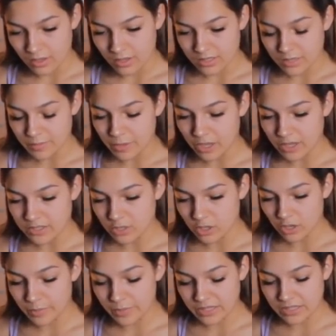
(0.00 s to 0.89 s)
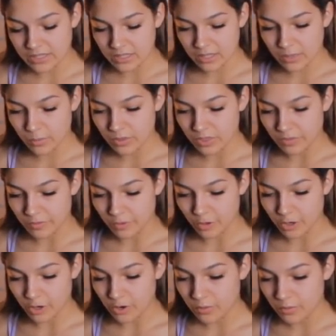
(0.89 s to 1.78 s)
Some of you guys could have been dealing with a
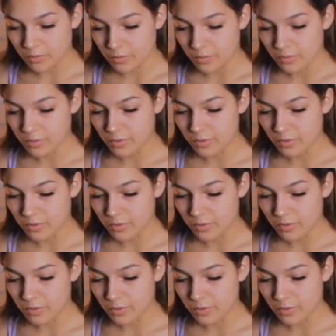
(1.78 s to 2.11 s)
Virgo.